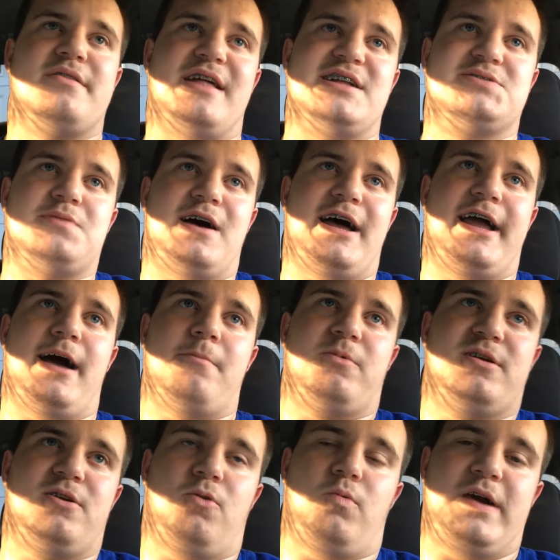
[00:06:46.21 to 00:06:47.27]
that's why I'm
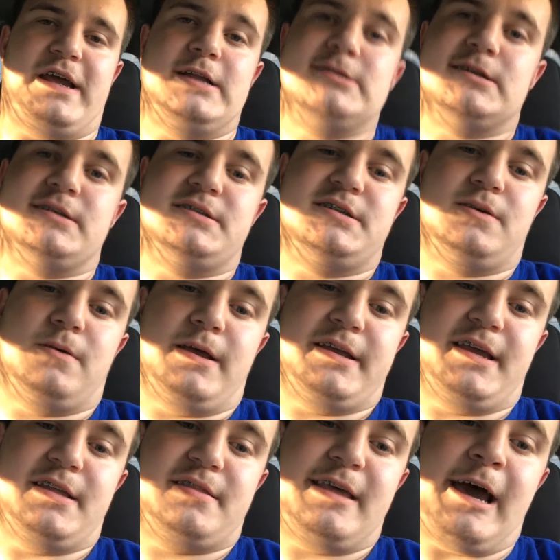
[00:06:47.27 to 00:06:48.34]
gonna wait until I
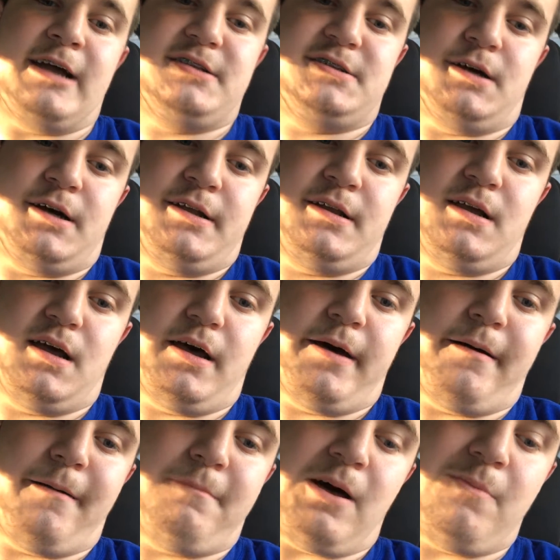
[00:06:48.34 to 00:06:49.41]
get that done.
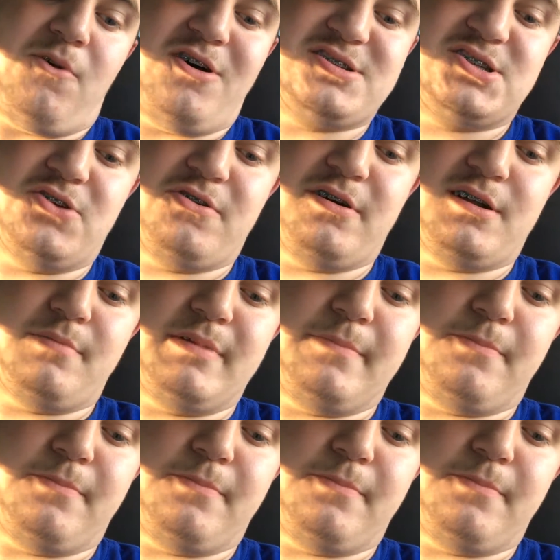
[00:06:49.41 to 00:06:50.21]
I'm also gonna